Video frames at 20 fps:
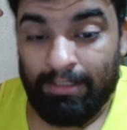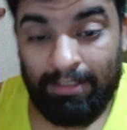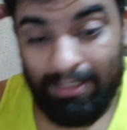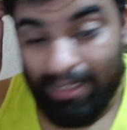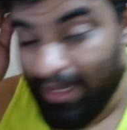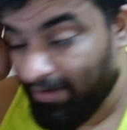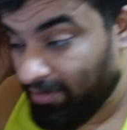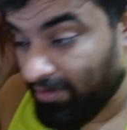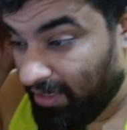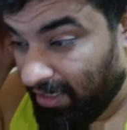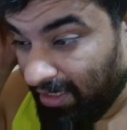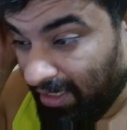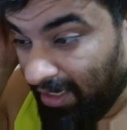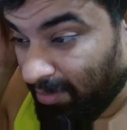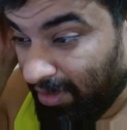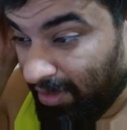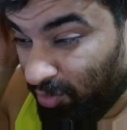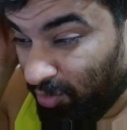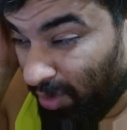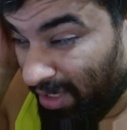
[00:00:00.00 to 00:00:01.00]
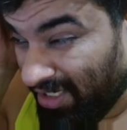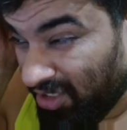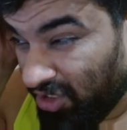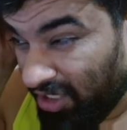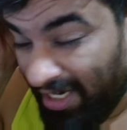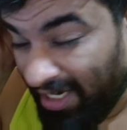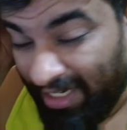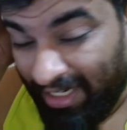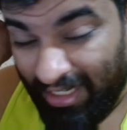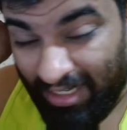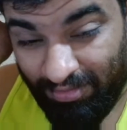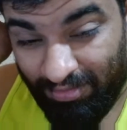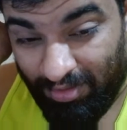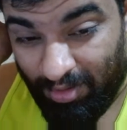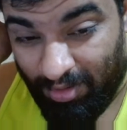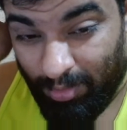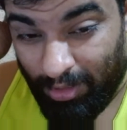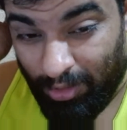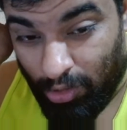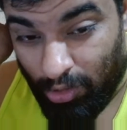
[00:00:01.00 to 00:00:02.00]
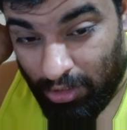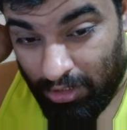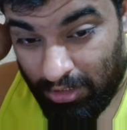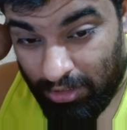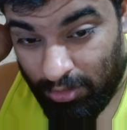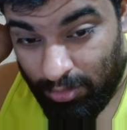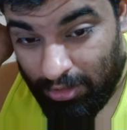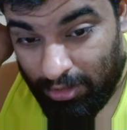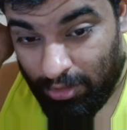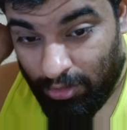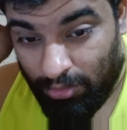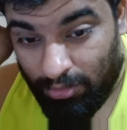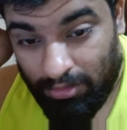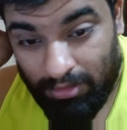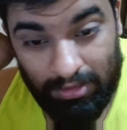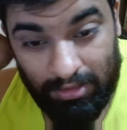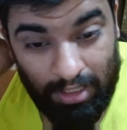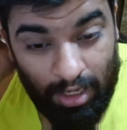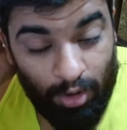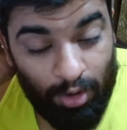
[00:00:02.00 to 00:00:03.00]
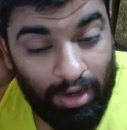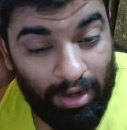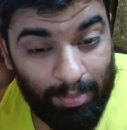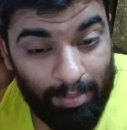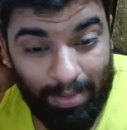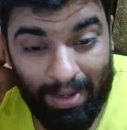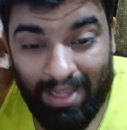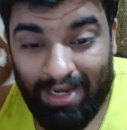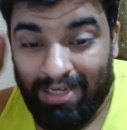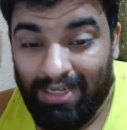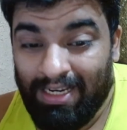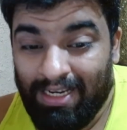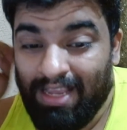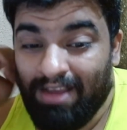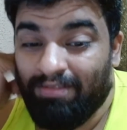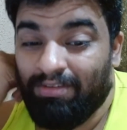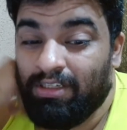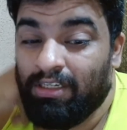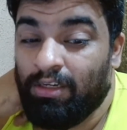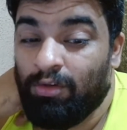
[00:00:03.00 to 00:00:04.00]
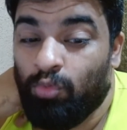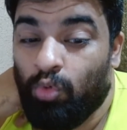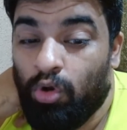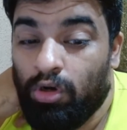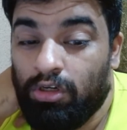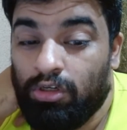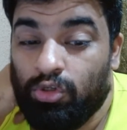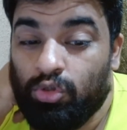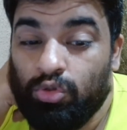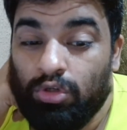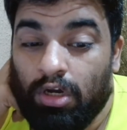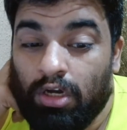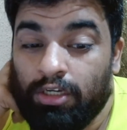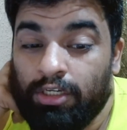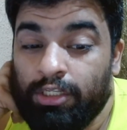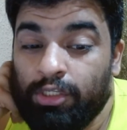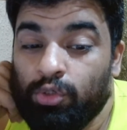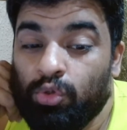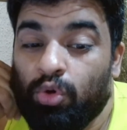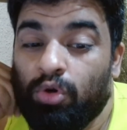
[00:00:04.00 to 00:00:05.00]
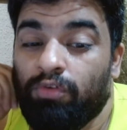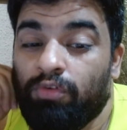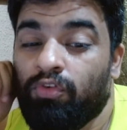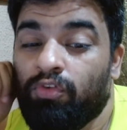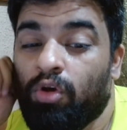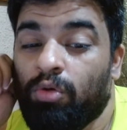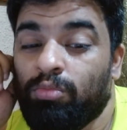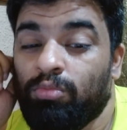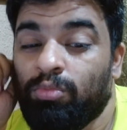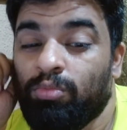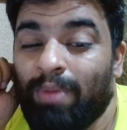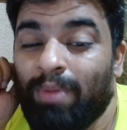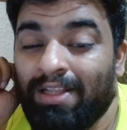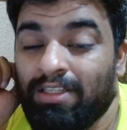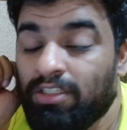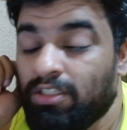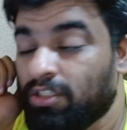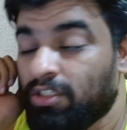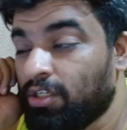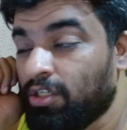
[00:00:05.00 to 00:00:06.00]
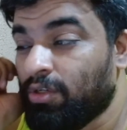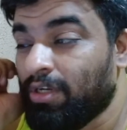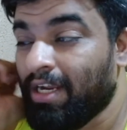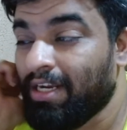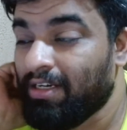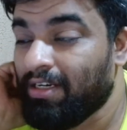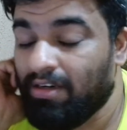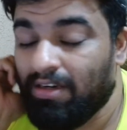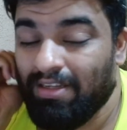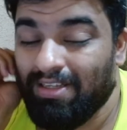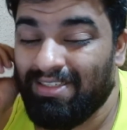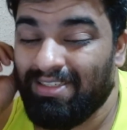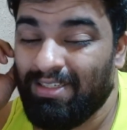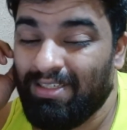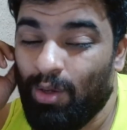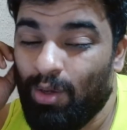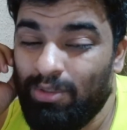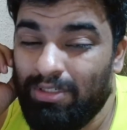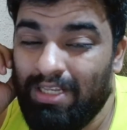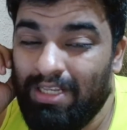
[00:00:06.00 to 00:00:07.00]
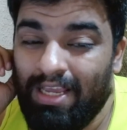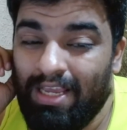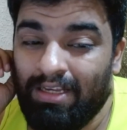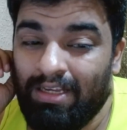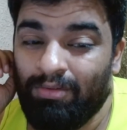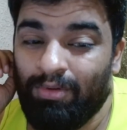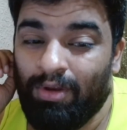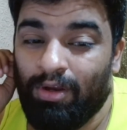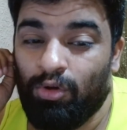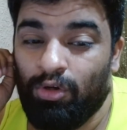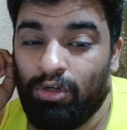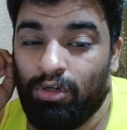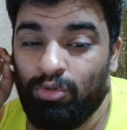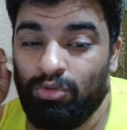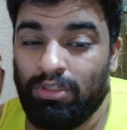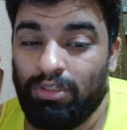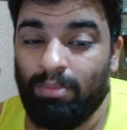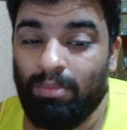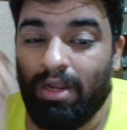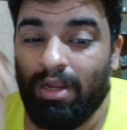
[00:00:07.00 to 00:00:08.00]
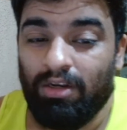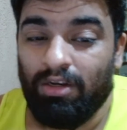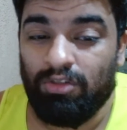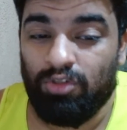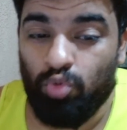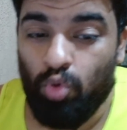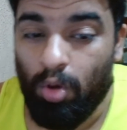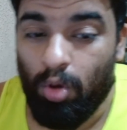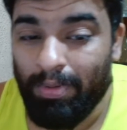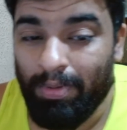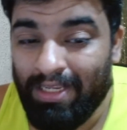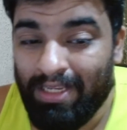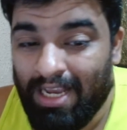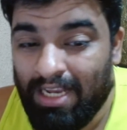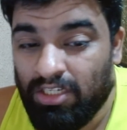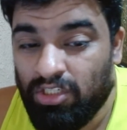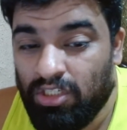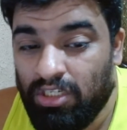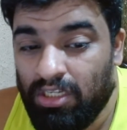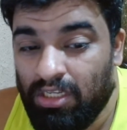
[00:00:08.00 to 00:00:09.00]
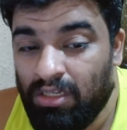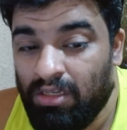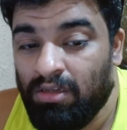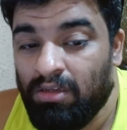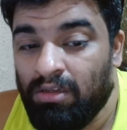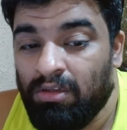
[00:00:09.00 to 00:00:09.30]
Everton are being quite shady, if I'm being honest with you. Now, apparently Everton want a duo from Manchester United. It sounds like we're going to do some kind of swap and cash deal.